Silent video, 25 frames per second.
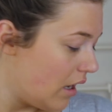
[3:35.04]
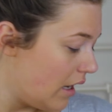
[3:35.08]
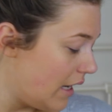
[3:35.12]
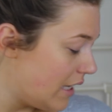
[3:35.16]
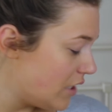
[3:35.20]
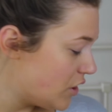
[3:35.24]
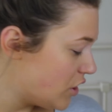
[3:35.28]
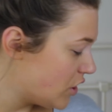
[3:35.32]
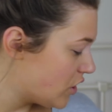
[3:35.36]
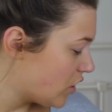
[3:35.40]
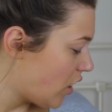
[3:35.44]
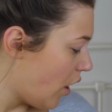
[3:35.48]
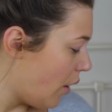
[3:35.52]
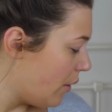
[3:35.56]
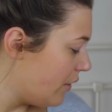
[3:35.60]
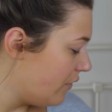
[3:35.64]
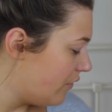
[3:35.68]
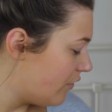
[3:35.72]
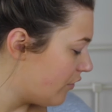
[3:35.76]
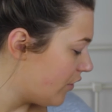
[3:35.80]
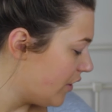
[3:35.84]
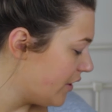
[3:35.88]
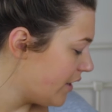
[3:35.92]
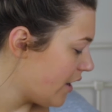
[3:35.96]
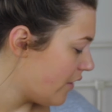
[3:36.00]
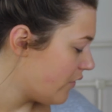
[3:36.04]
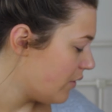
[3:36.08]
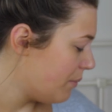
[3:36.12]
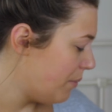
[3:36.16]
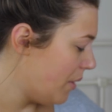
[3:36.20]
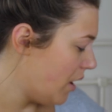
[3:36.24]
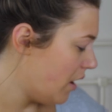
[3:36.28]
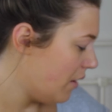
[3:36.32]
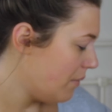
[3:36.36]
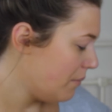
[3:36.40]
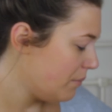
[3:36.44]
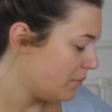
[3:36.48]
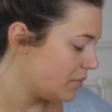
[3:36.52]
Let's just go in for another
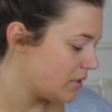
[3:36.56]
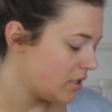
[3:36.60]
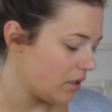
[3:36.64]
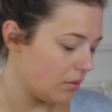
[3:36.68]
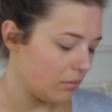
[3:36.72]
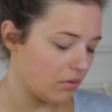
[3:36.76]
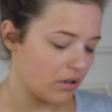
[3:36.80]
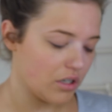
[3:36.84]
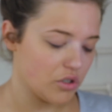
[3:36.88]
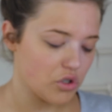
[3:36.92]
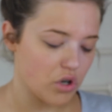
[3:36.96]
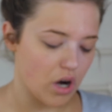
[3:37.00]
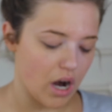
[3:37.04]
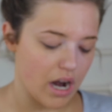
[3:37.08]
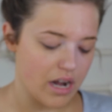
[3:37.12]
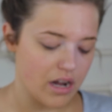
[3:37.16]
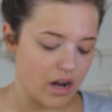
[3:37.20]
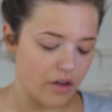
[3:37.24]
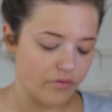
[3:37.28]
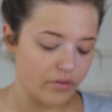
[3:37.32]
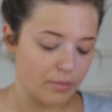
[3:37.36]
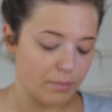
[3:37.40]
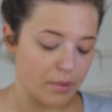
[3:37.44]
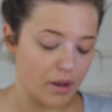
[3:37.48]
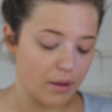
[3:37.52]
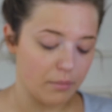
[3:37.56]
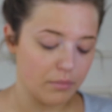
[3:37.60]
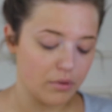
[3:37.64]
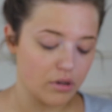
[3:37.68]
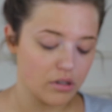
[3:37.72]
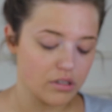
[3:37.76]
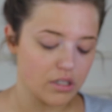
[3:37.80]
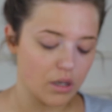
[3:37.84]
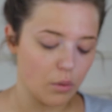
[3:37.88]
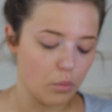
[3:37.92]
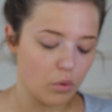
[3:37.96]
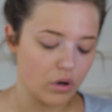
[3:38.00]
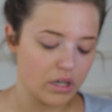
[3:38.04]
pump. So I'm going to try another pump
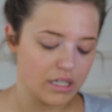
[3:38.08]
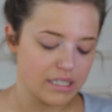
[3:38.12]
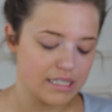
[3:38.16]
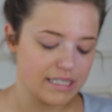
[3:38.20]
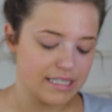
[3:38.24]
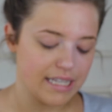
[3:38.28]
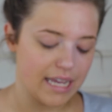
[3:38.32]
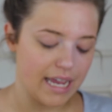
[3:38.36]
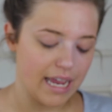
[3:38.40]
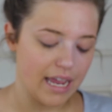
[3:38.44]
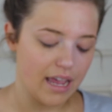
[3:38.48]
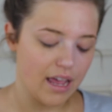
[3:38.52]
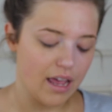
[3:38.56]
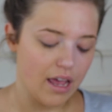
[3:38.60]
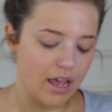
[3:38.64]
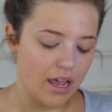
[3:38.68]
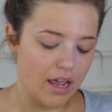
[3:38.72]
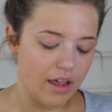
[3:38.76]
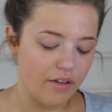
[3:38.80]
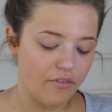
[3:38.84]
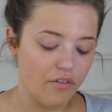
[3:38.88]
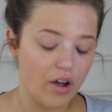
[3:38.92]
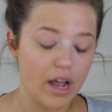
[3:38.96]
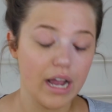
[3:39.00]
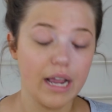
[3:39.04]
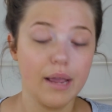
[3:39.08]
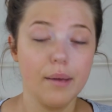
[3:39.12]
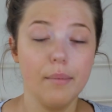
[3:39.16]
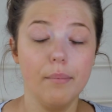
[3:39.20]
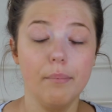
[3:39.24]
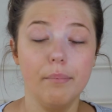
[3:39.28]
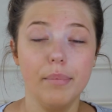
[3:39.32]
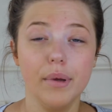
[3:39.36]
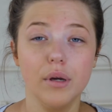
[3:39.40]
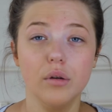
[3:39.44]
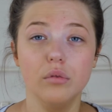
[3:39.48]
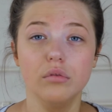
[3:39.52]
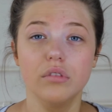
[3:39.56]
because I want to see if I can
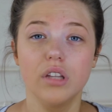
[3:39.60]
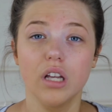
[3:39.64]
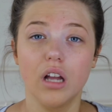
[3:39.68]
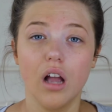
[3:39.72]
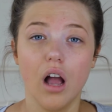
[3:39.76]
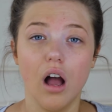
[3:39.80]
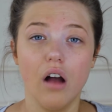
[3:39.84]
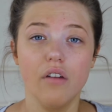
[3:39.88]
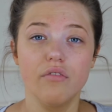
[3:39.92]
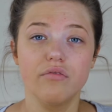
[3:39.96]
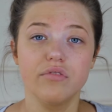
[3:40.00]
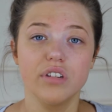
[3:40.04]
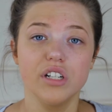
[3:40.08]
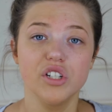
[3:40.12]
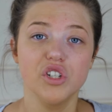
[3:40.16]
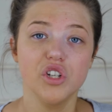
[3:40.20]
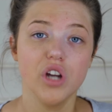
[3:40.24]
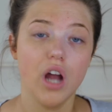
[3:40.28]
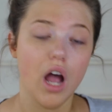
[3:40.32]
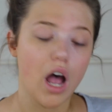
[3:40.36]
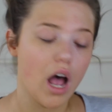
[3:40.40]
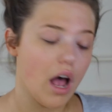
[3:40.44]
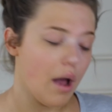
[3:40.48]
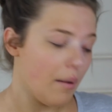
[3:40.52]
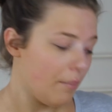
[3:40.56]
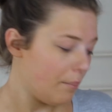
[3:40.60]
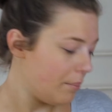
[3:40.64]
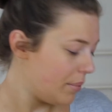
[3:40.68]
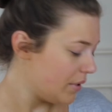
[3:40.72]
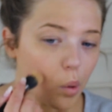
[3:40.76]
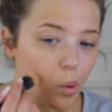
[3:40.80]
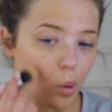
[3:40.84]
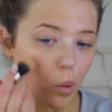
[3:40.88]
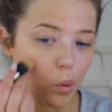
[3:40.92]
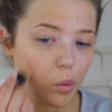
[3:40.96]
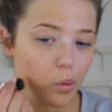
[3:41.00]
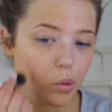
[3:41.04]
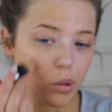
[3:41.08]
build the coverage up,
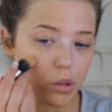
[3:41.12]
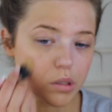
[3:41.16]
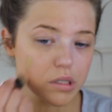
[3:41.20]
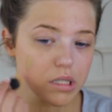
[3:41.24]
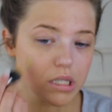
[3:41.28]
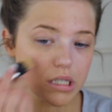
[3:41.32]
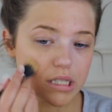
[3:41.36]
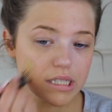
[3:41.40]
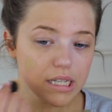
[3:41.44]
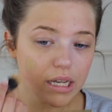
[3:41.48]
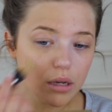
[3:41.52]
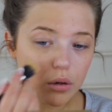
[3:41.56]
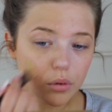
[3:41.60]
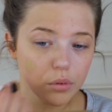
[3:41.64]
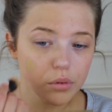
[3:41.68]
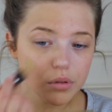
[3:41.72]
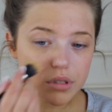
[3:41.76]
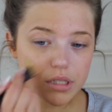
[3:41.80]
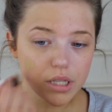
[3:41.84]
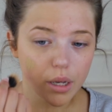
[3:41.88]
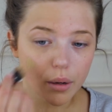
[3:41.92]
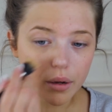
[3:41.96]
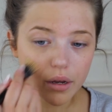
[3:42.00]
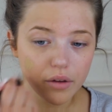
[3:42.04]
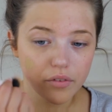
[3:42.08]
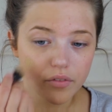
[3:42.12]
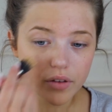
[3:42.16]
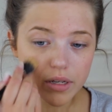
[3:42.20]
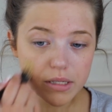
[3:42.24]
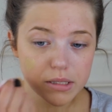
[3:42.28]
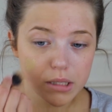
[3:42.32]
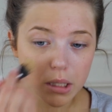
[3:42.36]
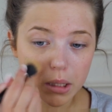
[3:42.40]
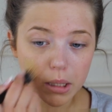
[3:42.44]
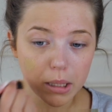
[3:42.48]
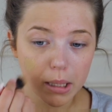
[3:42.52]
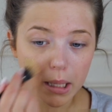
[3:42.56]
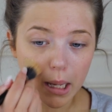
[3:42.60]
just to see also if
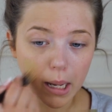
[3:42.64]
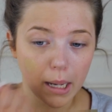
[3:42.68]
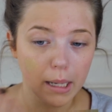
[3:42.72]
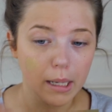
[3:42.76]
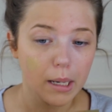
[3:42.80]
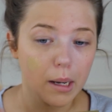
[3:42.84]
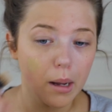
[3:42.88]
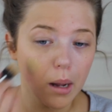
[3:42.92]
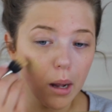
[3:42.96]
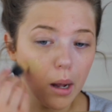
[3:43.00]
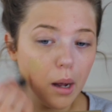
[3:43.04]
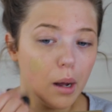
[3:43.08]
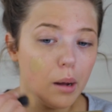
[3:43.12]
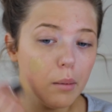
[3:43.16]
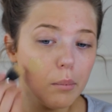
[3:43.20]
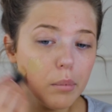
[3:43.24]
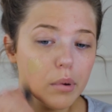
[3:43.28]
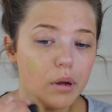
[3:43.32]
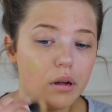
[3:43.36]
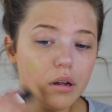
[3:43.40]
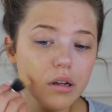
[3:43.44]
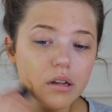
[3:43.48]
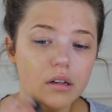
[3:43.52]
it's going to cake up.